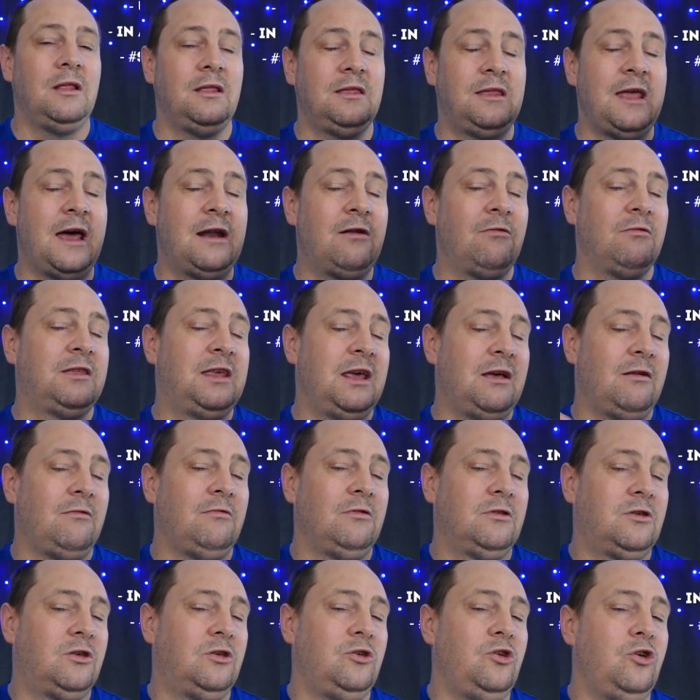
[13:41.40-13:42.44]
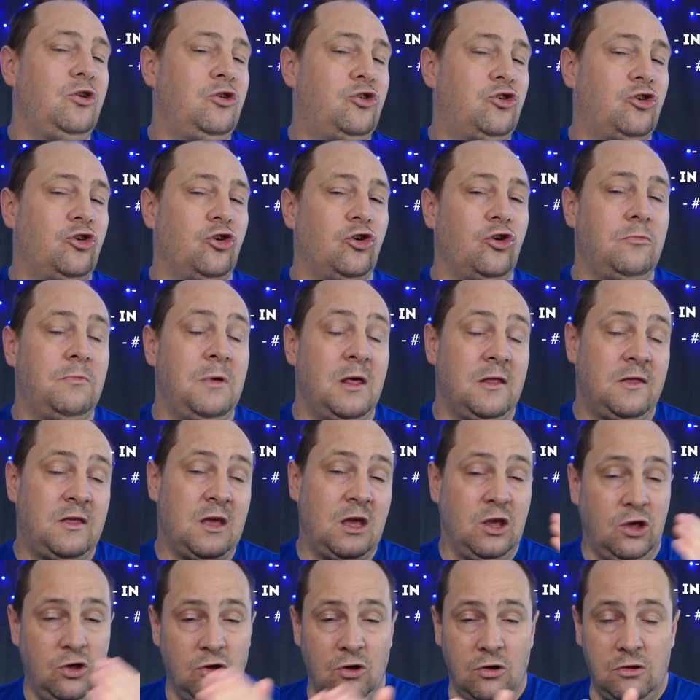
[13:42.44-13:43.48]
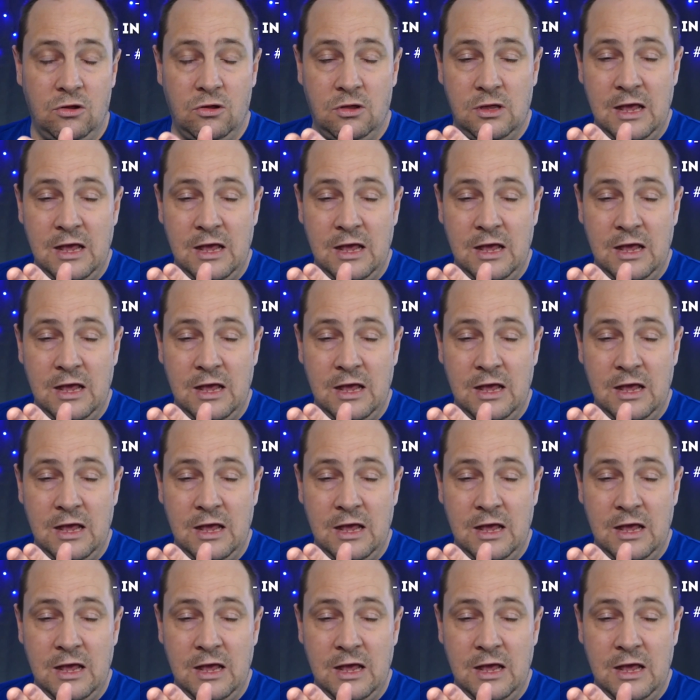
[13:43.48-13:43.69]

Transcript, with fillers: That'll tell YouTube that you're